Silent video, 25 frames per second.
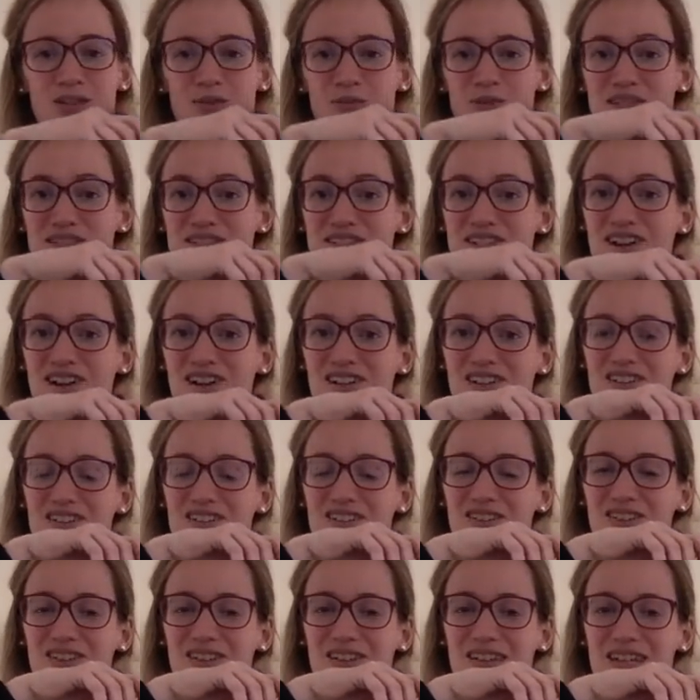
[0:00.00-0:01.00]
we started
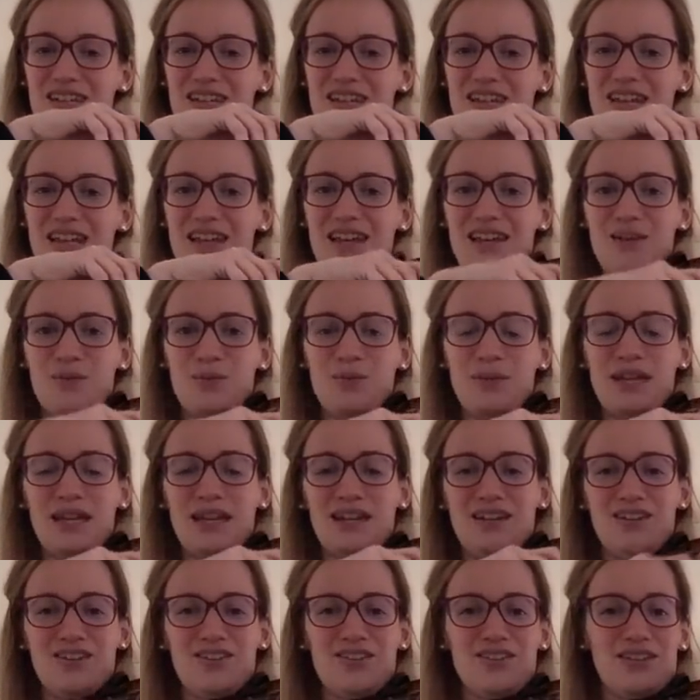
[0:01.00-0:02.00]
on the D and we
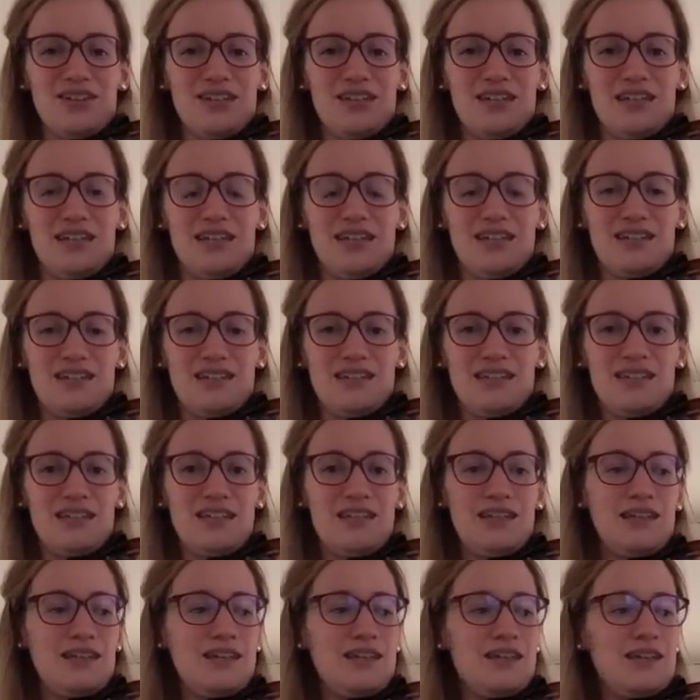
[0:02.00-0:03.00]
ended on the D. D,
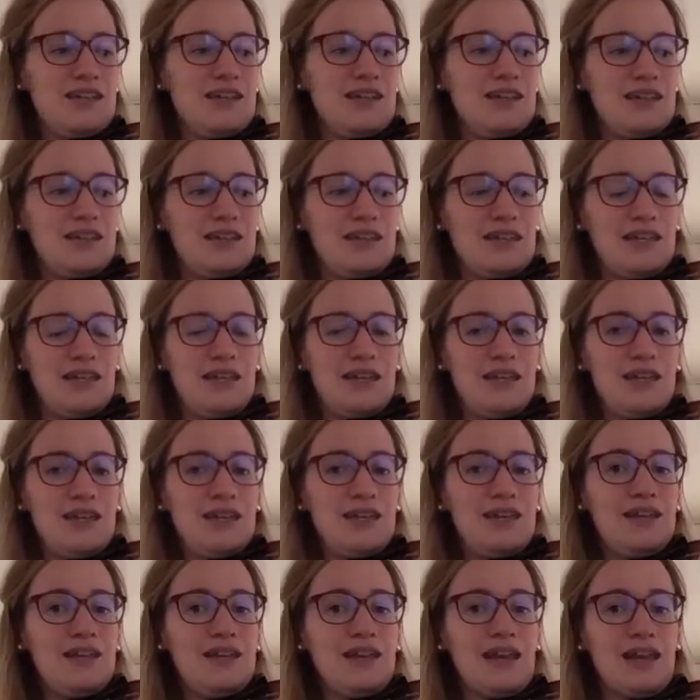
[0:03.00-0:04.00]

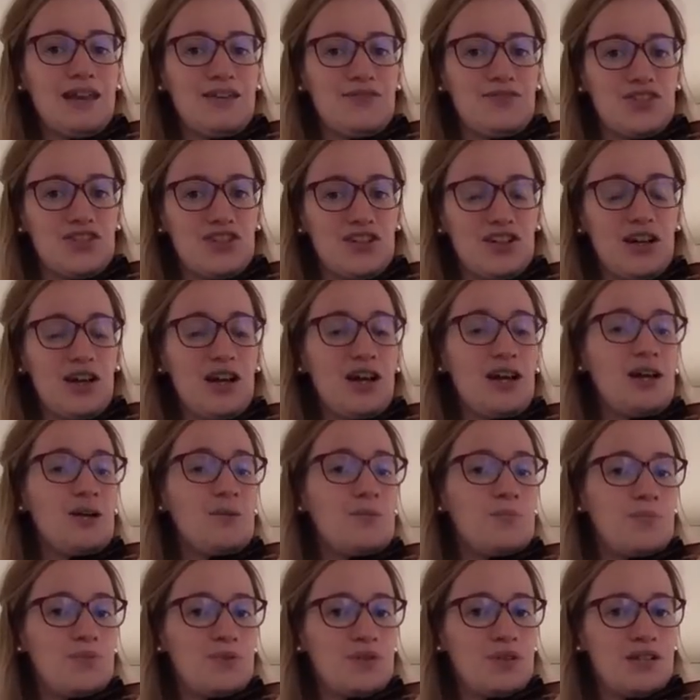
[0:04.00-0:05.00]
E, F
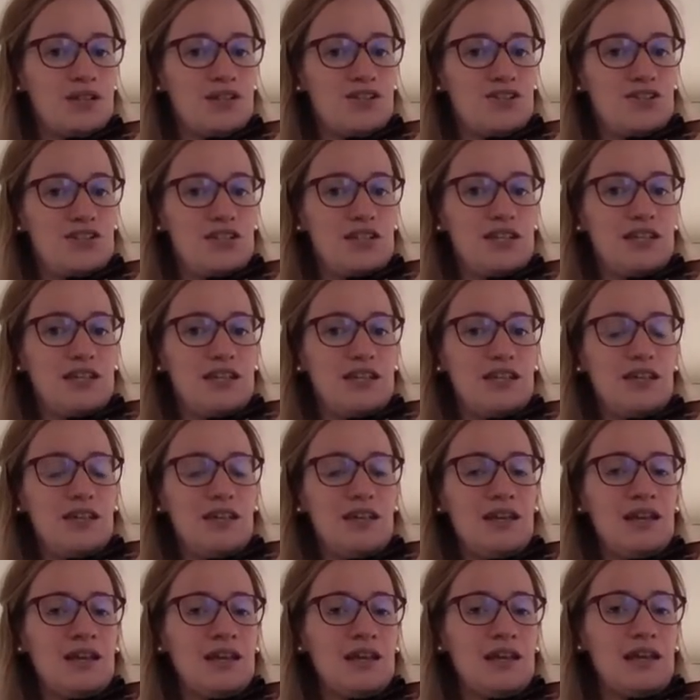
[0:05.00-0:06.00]
sharp, D,
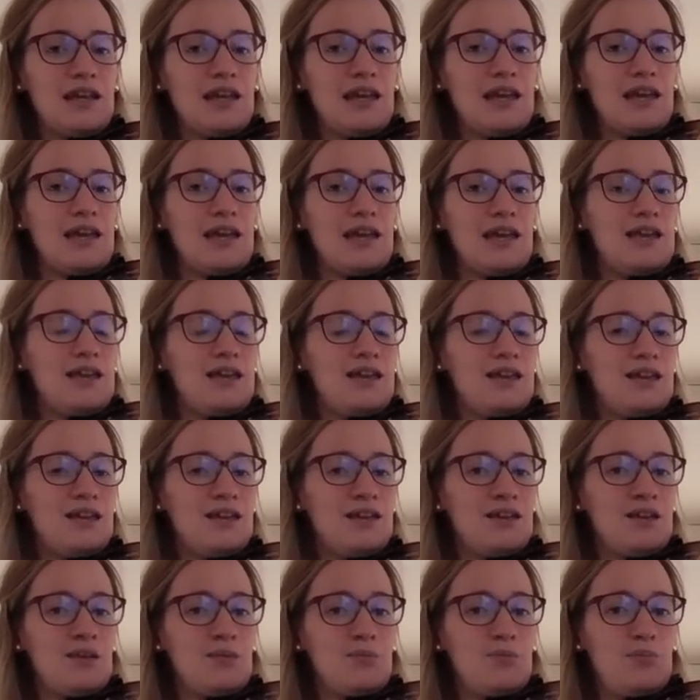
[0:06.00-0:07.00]
A,
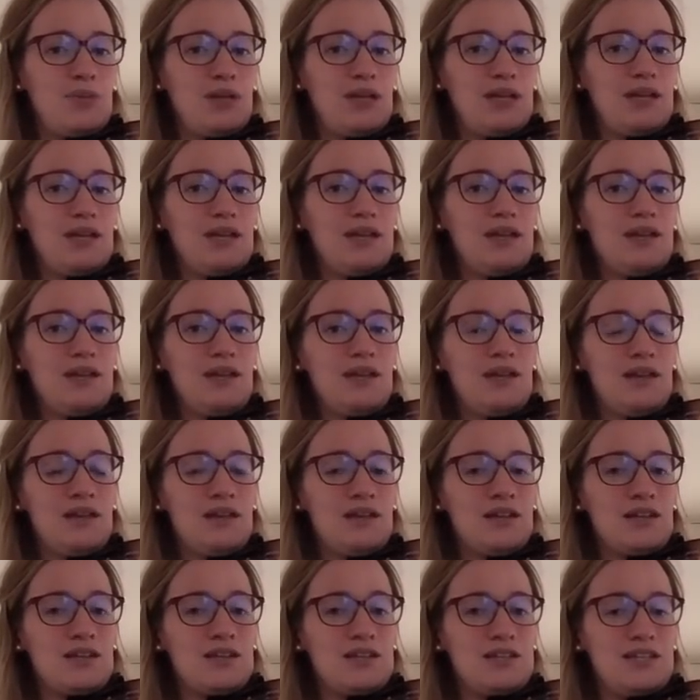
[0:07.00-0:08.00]
B,
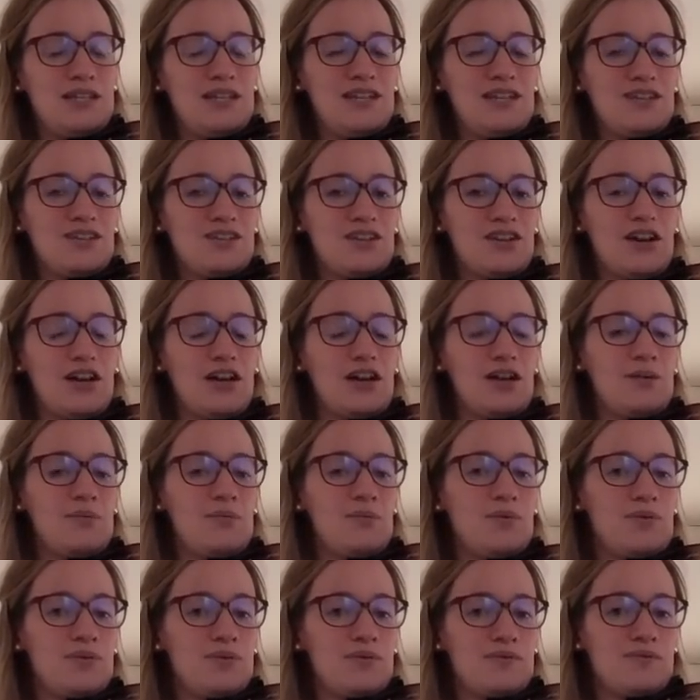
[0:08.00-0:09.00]
C sharp,
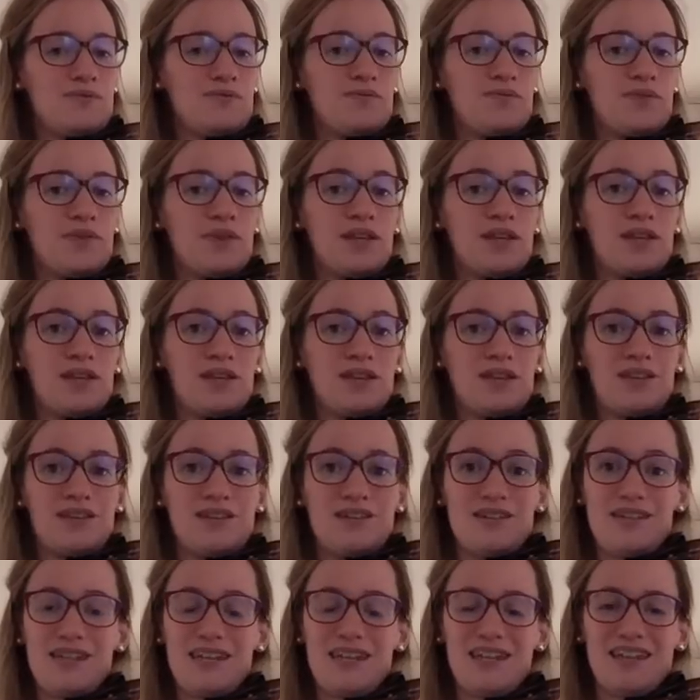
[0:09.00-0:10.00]

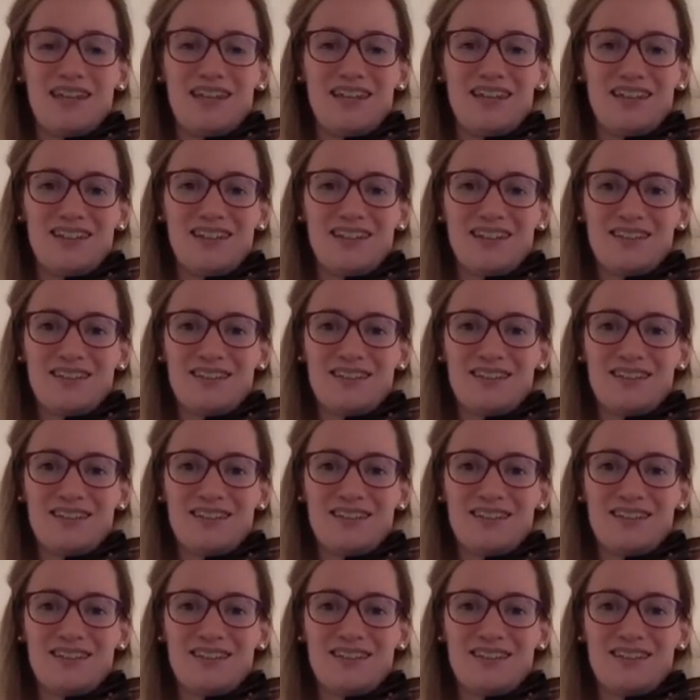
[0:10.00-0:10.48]
D.